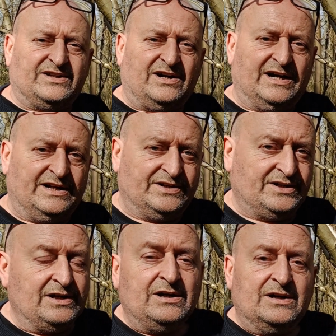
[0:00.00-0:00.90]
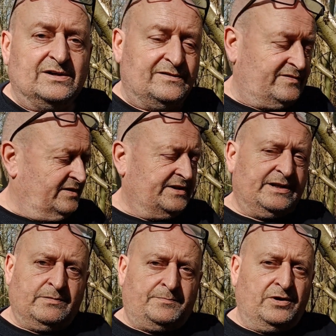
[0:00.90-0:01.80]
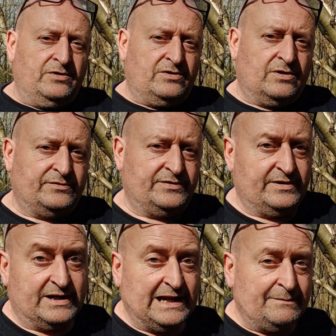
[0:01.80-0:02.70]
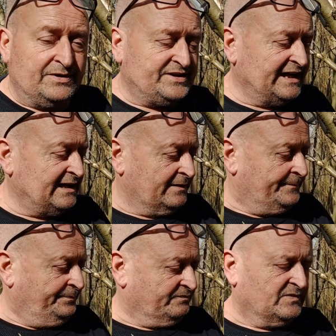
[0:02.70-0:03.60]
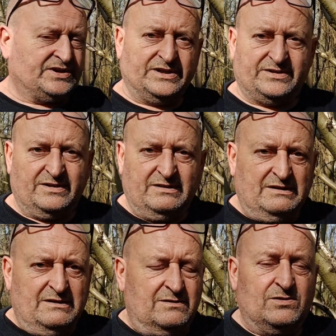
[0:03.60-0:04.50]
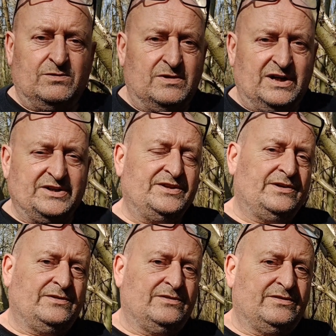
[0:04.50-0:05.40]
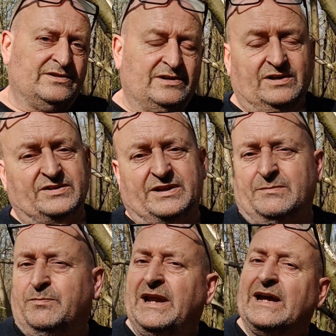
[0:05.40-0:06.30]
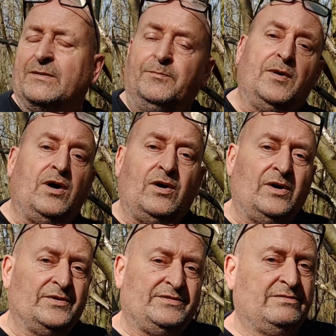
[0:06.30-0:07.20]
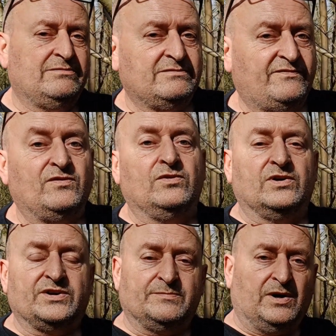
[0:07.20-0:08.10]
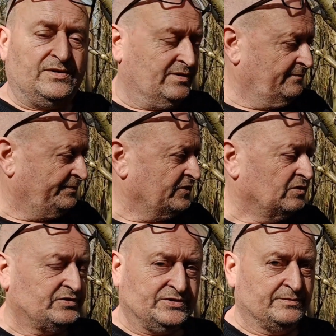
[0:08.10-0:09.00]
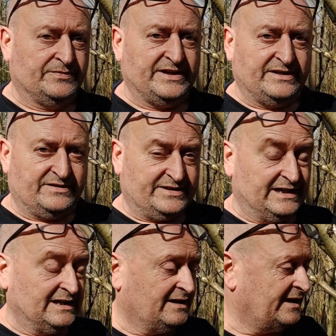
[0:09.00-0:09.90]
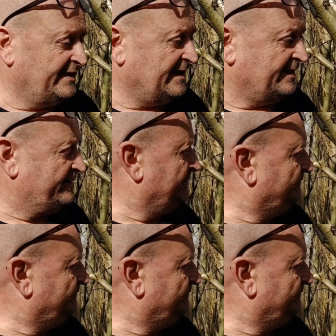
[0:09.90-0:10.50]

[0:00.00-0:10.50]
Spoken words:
signs of Nemopogon clematella, which is otherwise known as the black-barred fungus moth, or something silly like that.